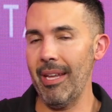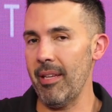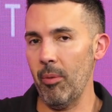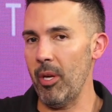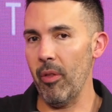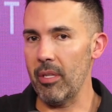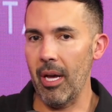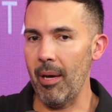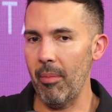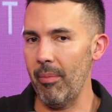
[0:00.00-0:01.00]
tell me all the
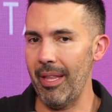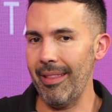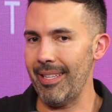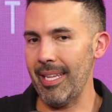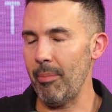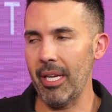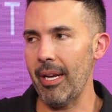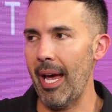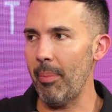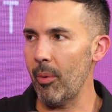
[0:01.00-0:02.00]
time the same thing
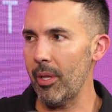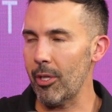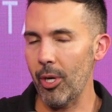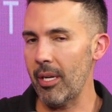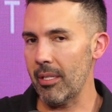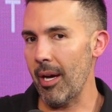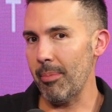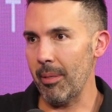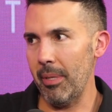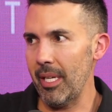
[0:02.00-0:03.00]
can happen when they're trying to
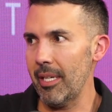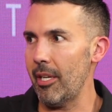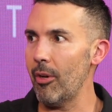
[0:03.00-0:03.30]
top somebody,